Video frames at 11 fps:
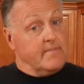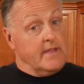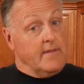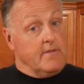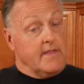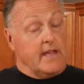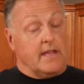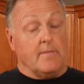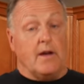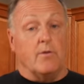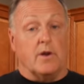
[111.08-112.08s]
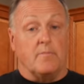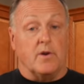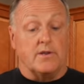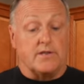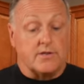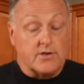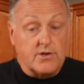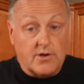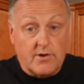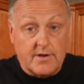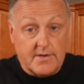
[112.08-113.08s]
if you think you might want to purchase a
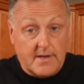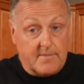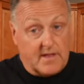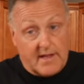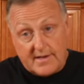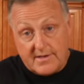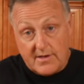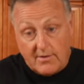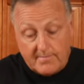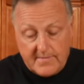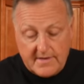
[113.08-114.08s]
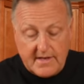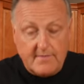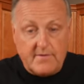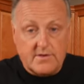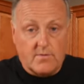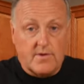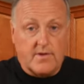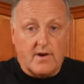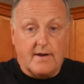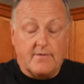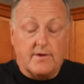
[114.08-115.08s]
shirt or something, let us know. See if it's worth
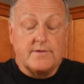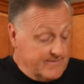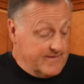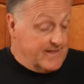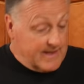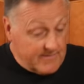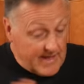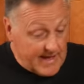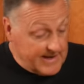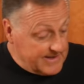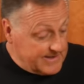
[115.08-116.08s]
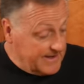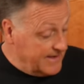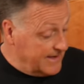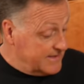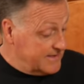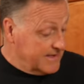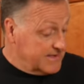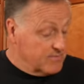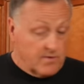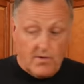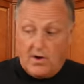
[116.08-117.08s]
our efforts. Leave that as it is. Let's
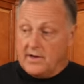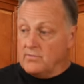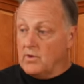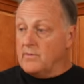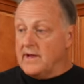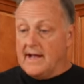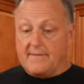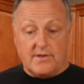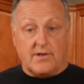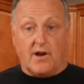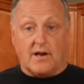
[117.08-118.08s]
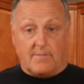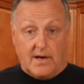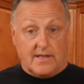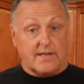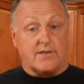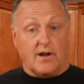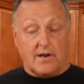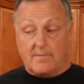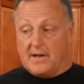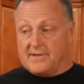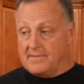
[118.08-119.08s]
move on to what we have to talk about. Let's talk
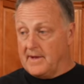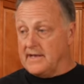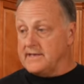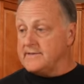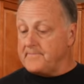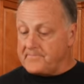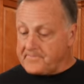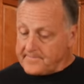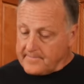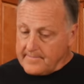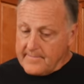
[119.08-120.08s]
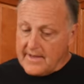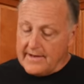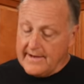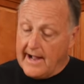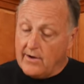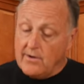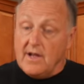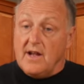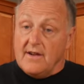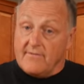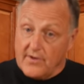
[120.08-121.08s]
about some ice. Now,
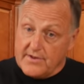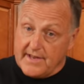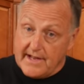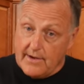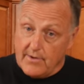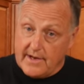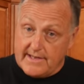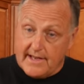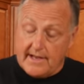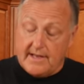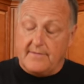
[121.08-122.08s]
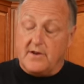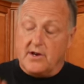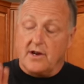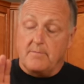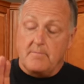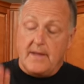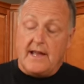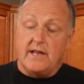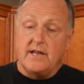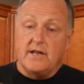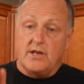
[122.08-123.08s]
first thing I want to tell you, if you're going to
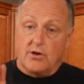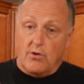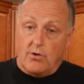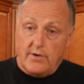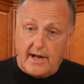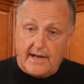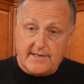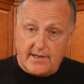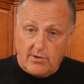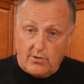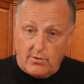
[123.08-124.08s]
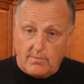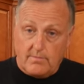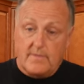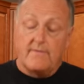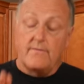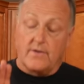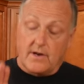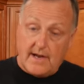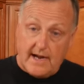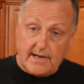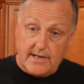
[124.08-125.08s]
make your own ice at home for
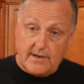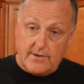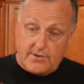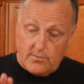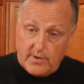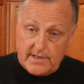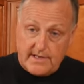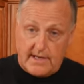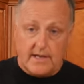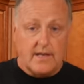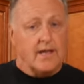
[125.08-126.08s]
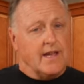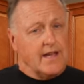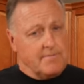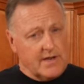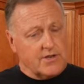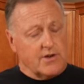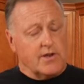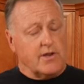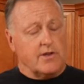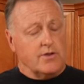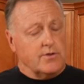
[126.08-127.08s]
cocktails or whiskey, make sure you
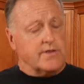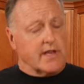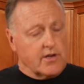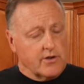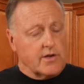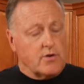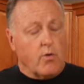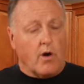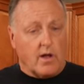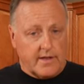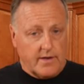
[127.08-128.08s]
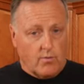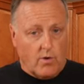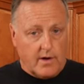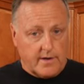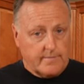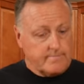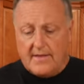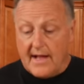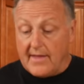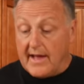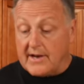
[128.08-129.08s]
use a good quality water.
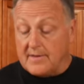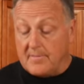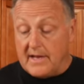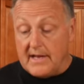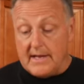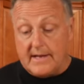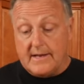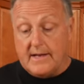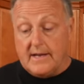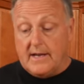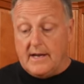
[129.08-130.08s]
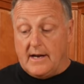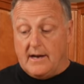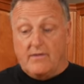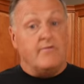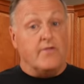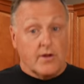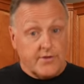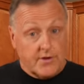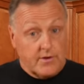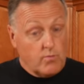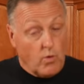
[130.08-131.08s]
Now, that could be
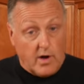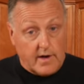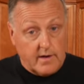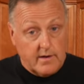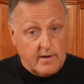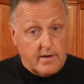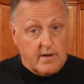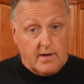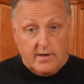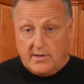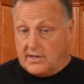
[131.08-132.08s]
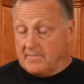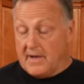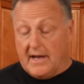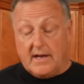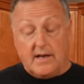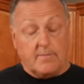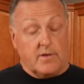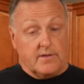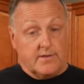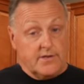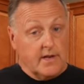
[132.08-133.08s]
filtered water. You can buy a couple
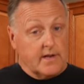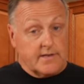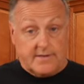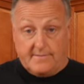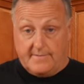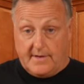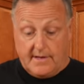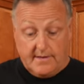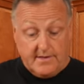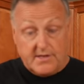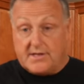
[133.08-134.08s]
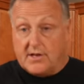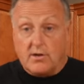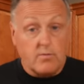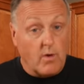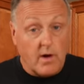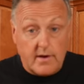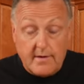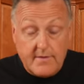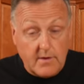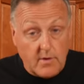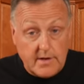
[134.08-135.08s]
of jugs of distilled water if
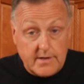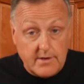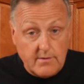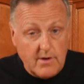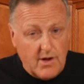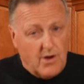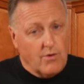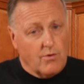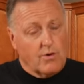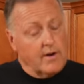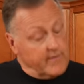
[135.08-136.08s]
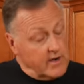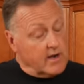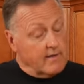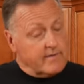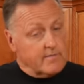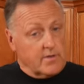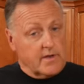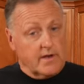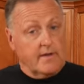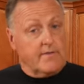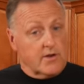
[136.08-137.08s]
you want to. Or if you're comfortable
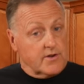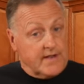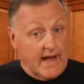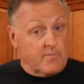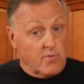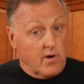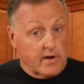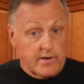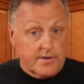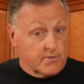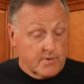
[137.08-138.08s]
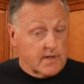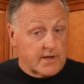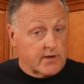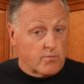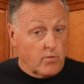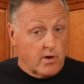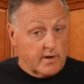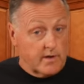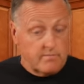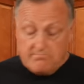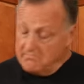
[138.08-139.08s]
enough and your tap water is really good
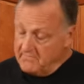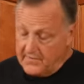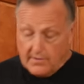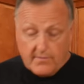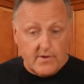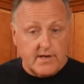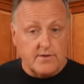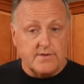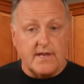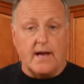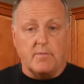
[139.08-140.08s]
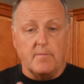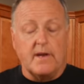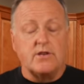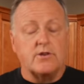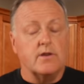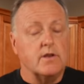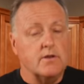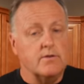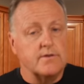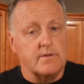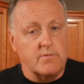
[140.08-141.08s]
water, feel free to use that, but make sure you
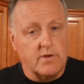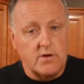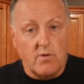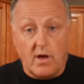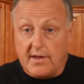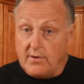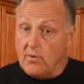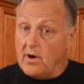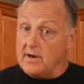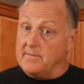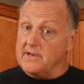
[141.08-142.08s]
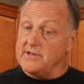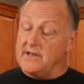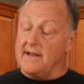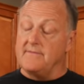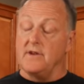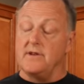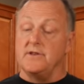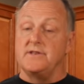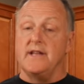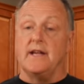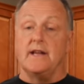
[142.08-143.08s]
use some good quality water, because you have to
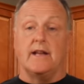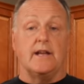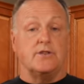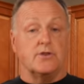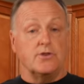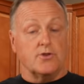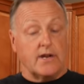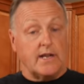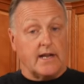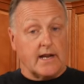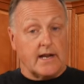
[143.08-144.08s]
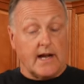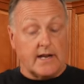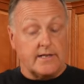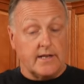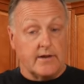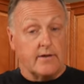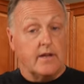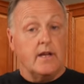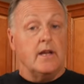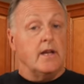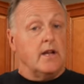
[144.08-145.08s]
understand, as you're drinking a cocktail
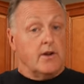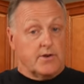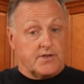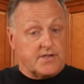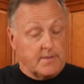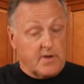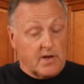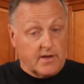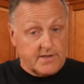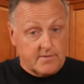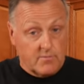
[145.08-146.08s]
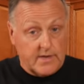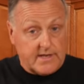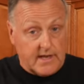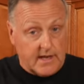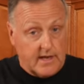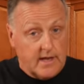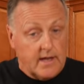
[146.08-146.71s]
or sipping on some whiskey,